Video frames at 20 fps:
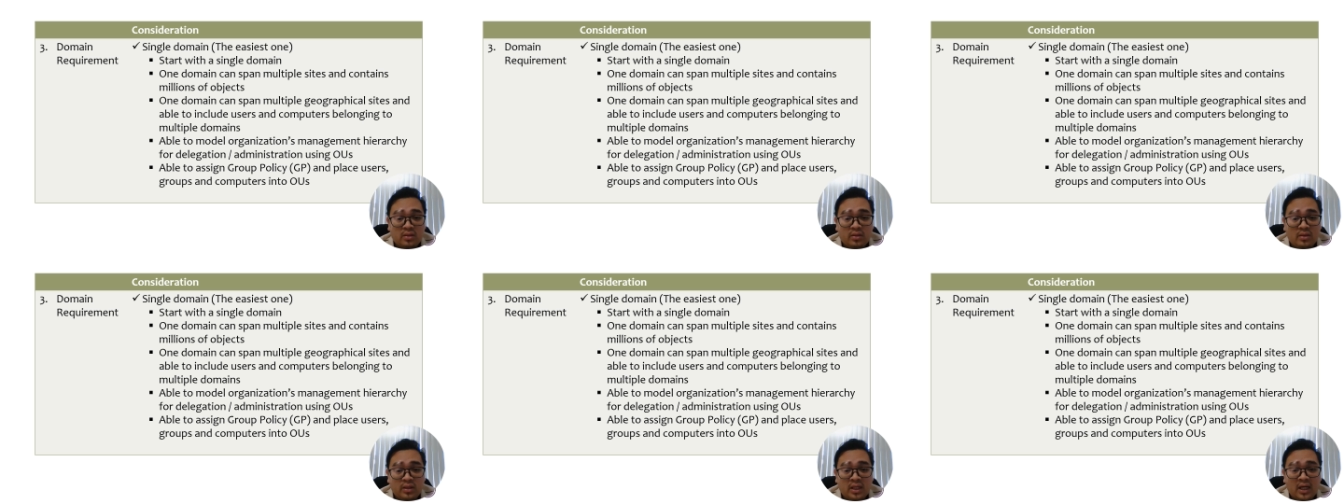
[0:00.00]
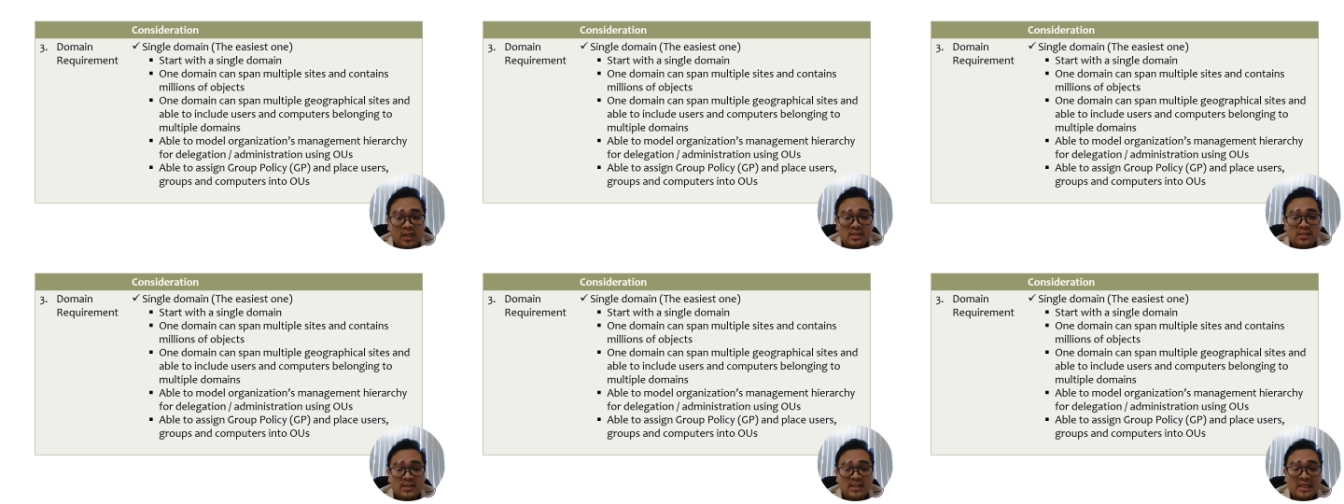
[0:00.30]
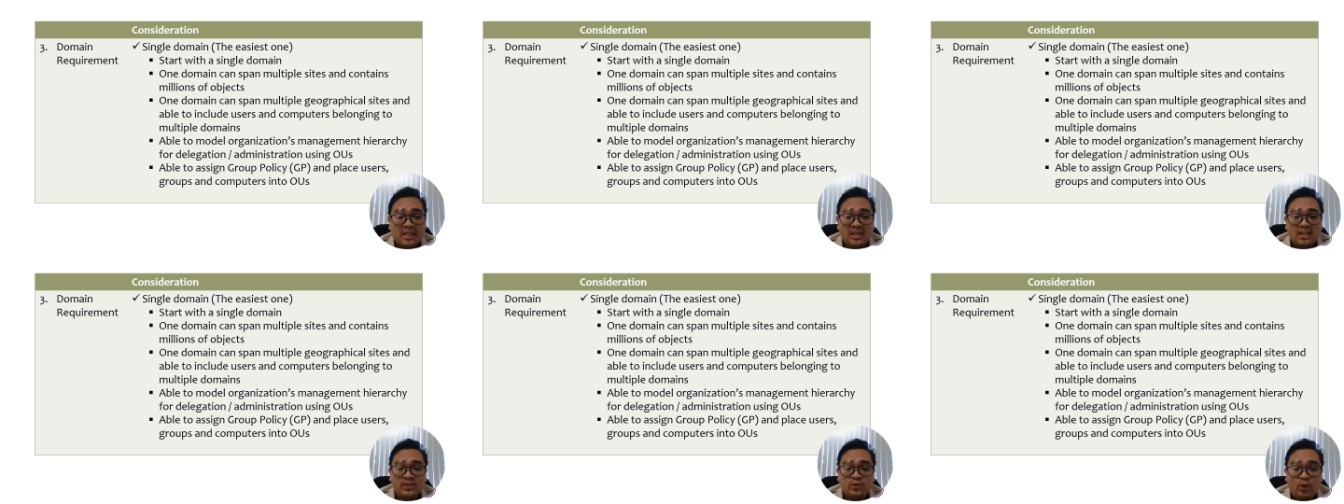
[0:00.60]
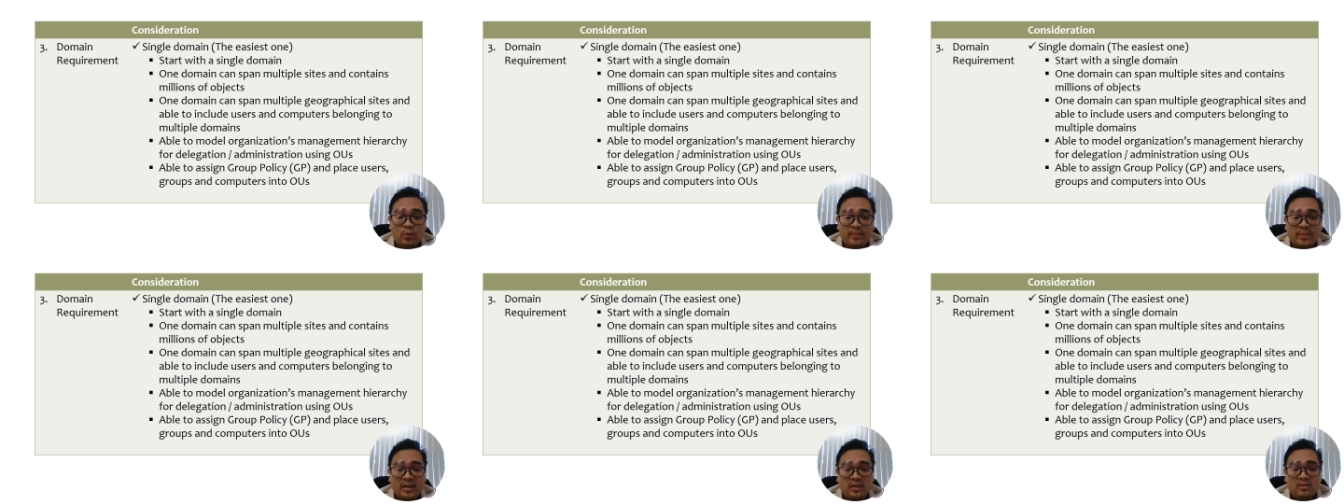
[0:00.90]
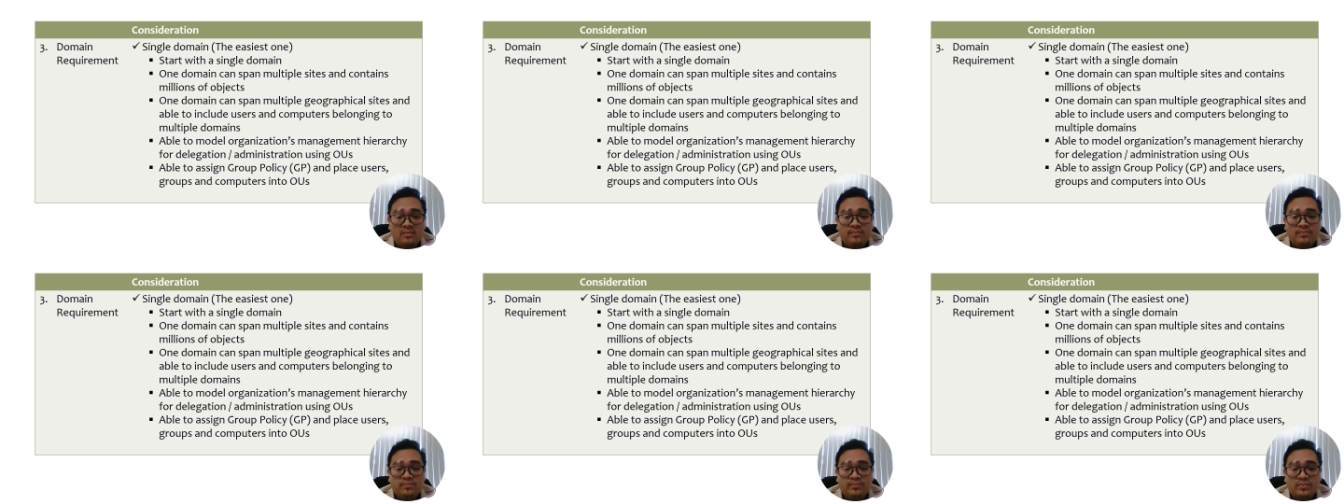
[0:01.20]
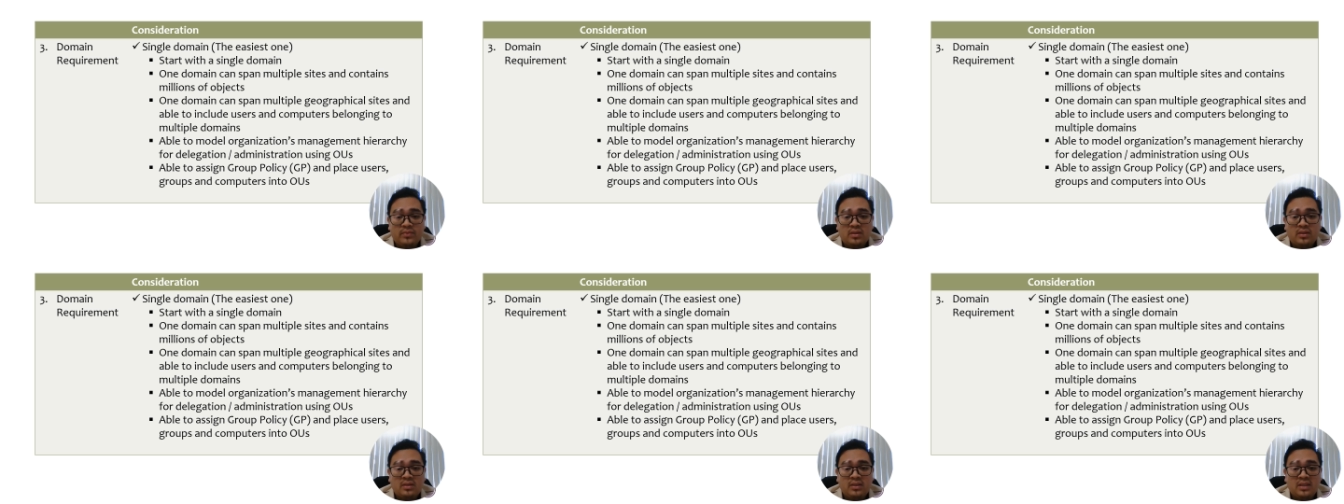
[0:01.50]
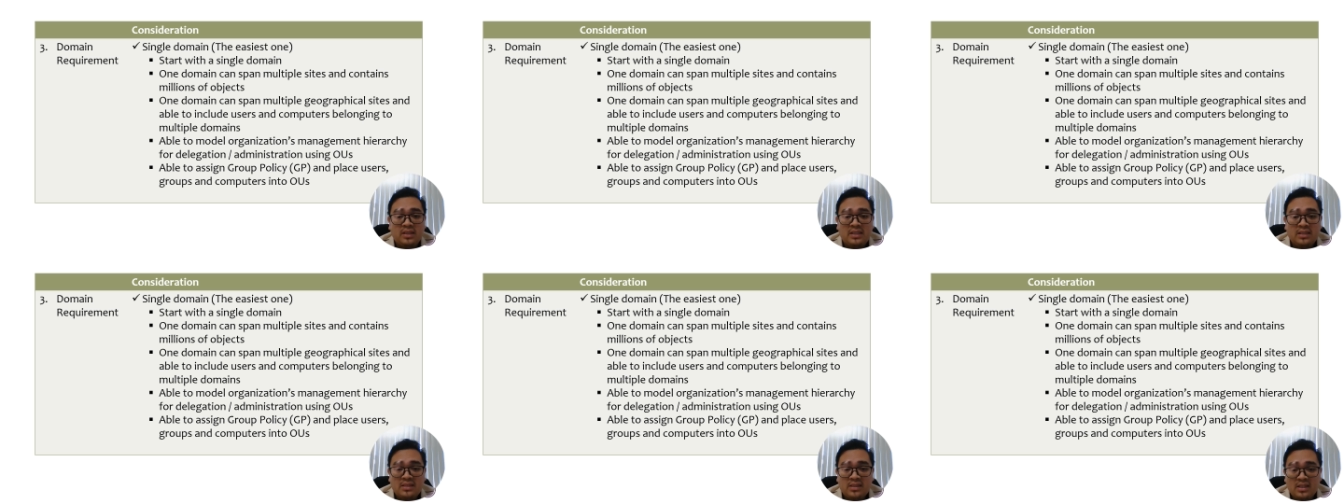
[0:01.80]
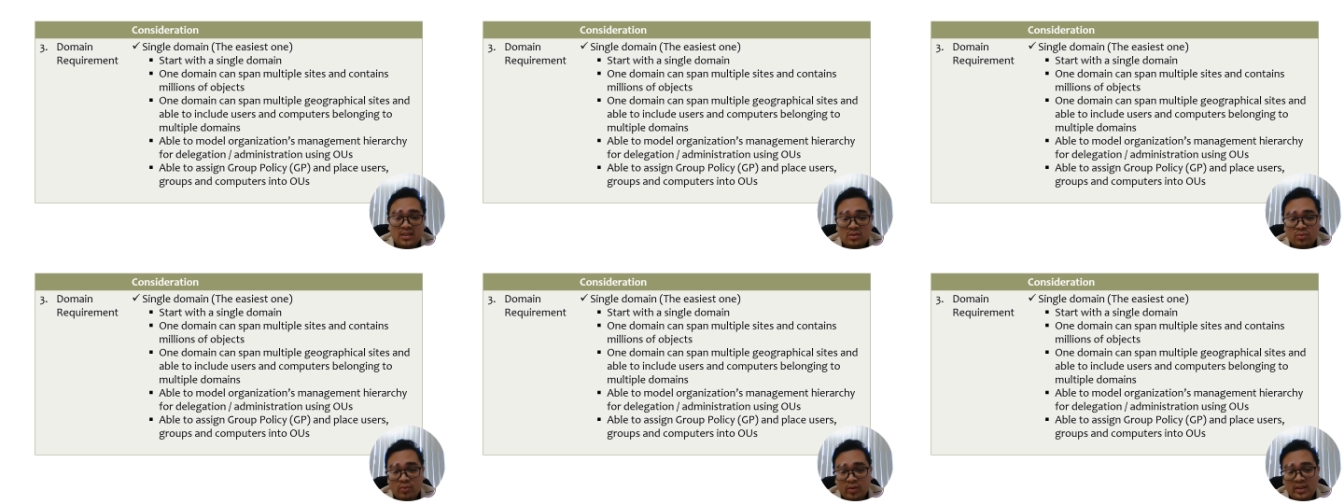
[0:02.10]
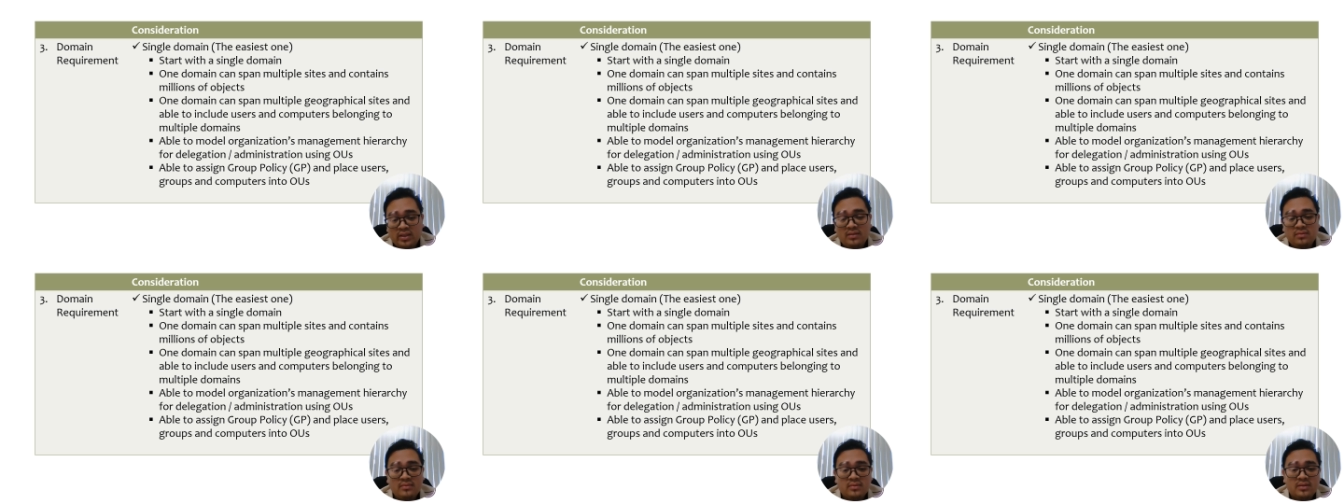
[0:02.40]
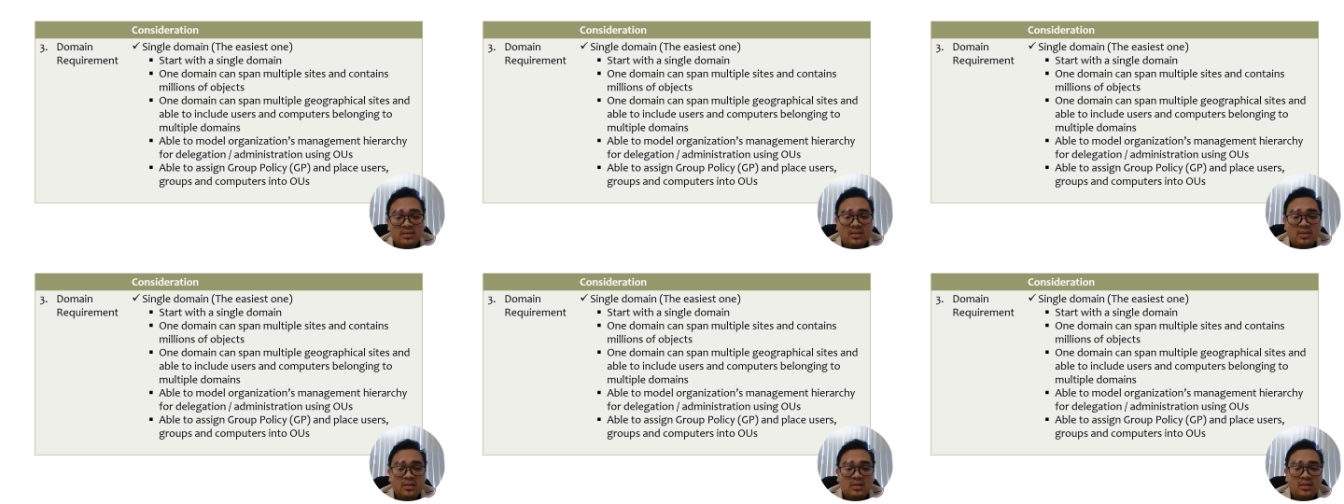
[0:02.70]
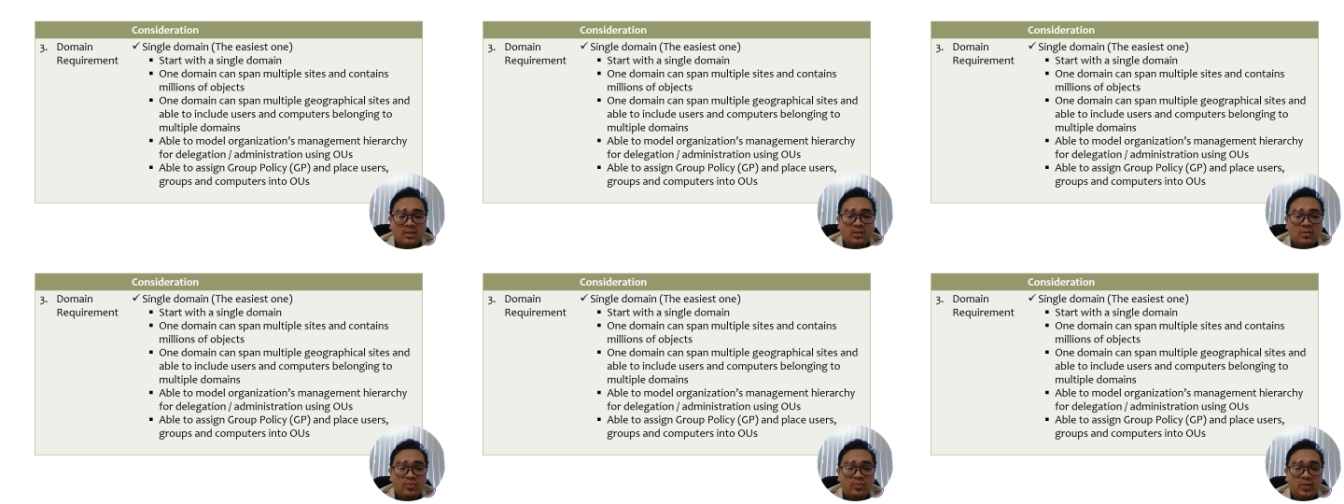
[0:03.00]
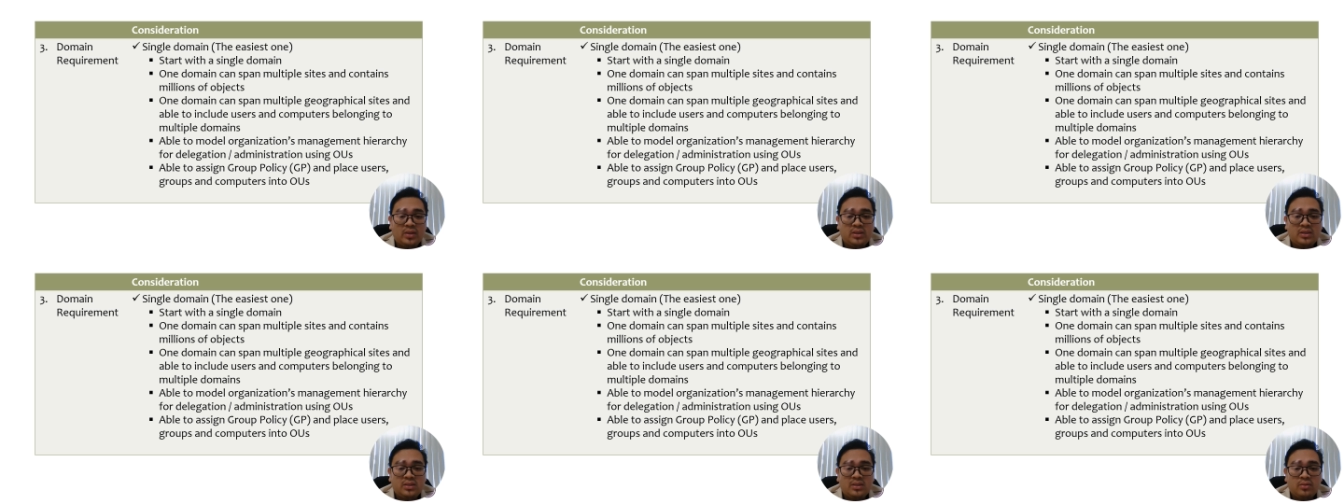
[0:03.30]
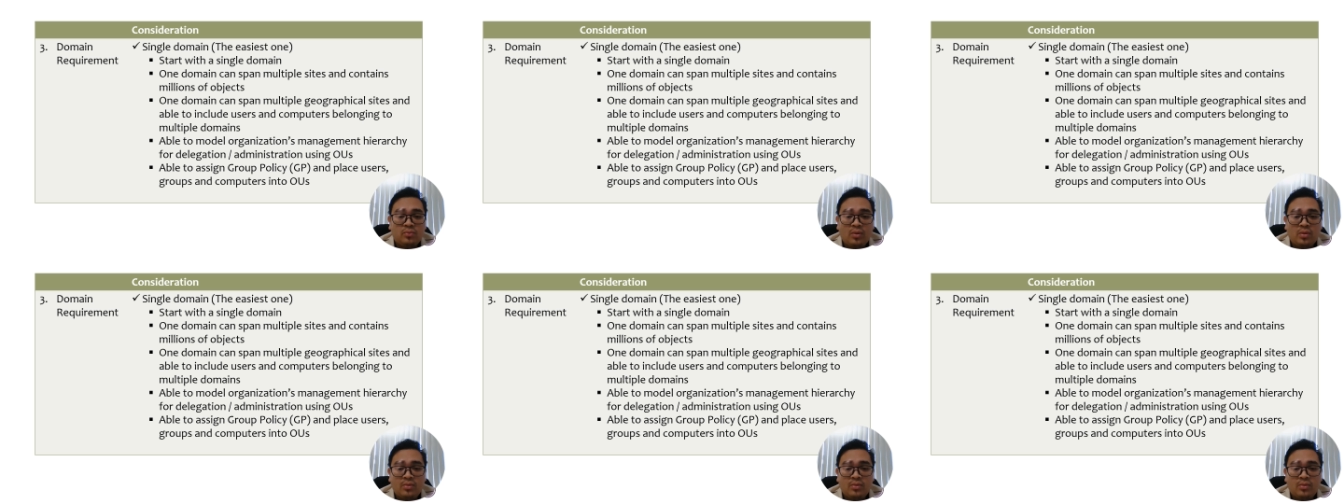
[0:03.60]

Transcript: they are single domain, the easiest one, which